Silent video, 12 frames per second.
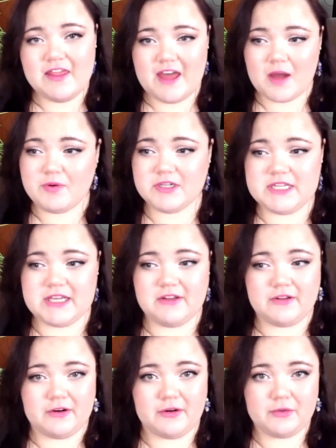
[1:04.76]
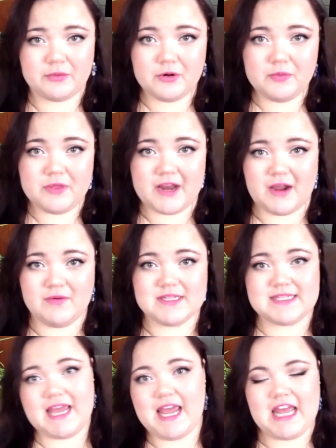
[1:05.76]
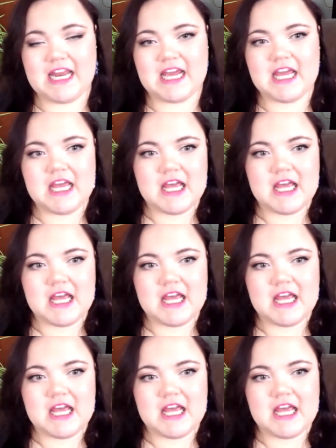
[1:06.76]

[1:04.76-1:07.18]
that particular group that I was in